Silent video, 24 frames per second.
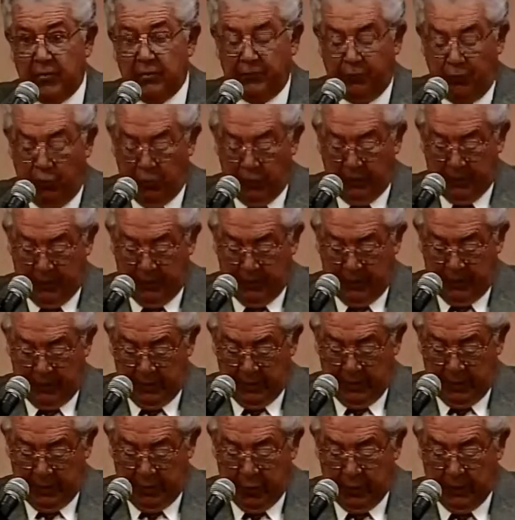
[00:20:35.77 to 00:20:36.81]
formula
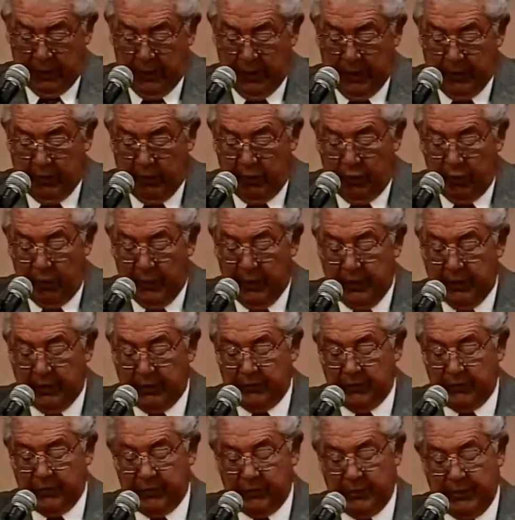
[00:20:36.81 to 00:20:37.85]
with equal weights for
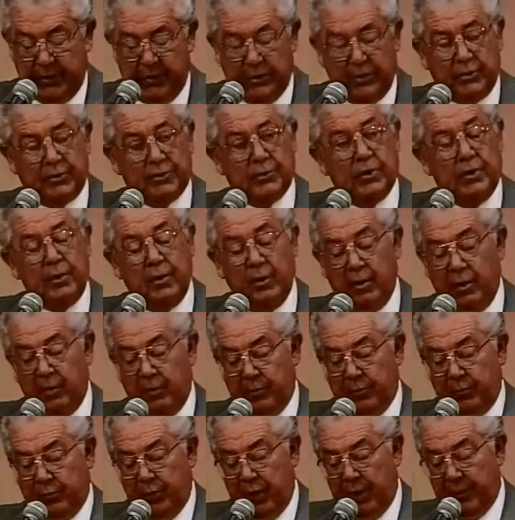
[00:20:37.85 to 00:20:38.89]
sales,
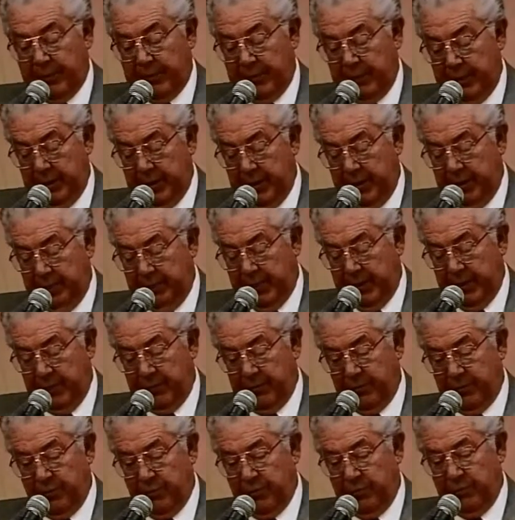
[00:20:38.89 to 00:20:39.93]
property, and
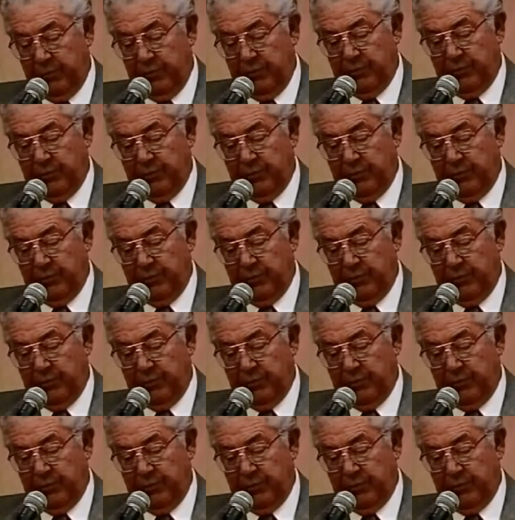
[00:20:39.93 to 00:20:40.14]
payroll